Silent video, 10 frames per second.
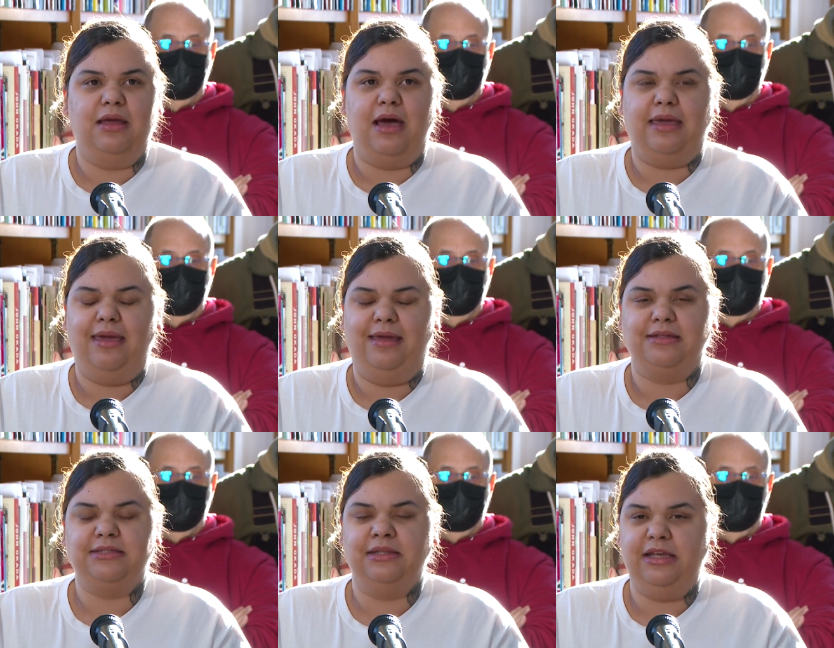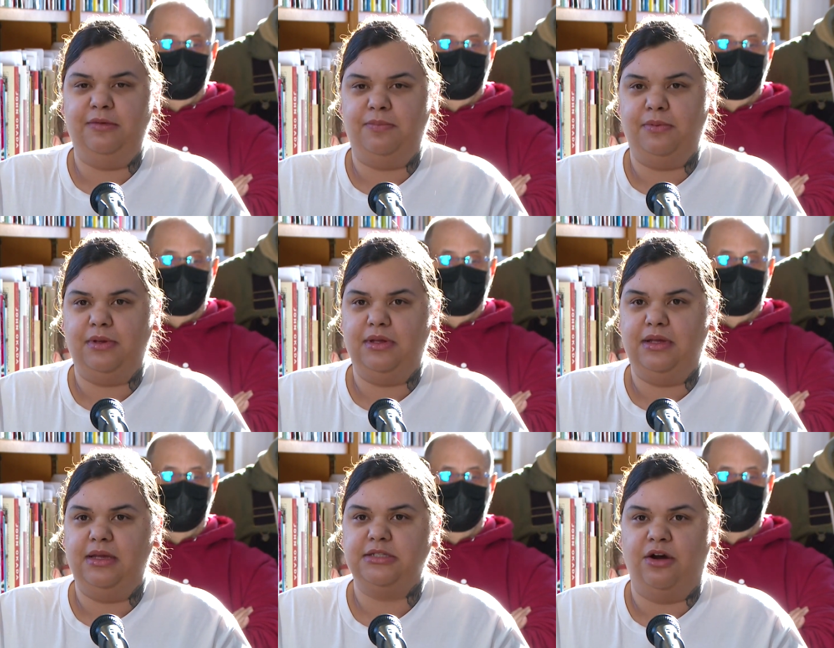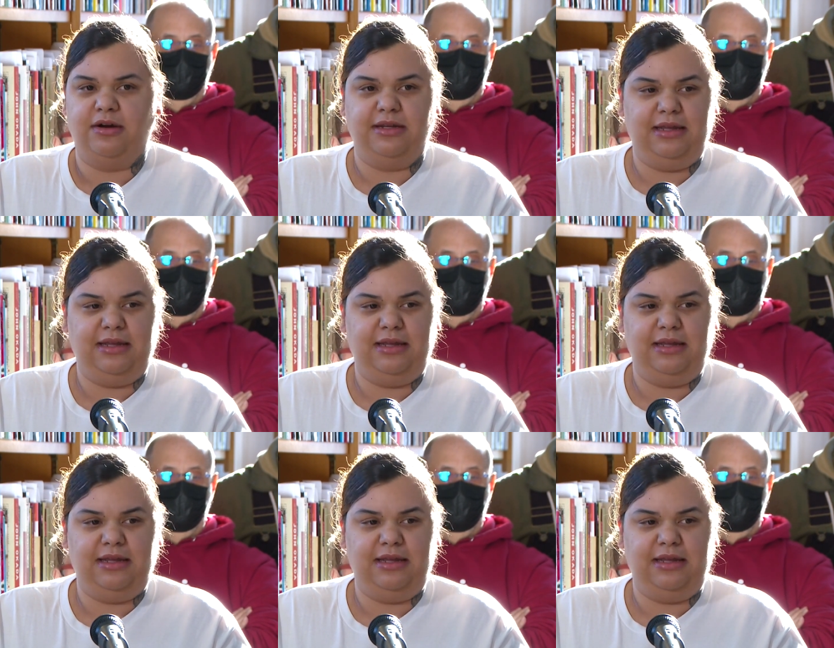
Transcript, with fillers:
Speaker 1: I can't sleep. It's hard to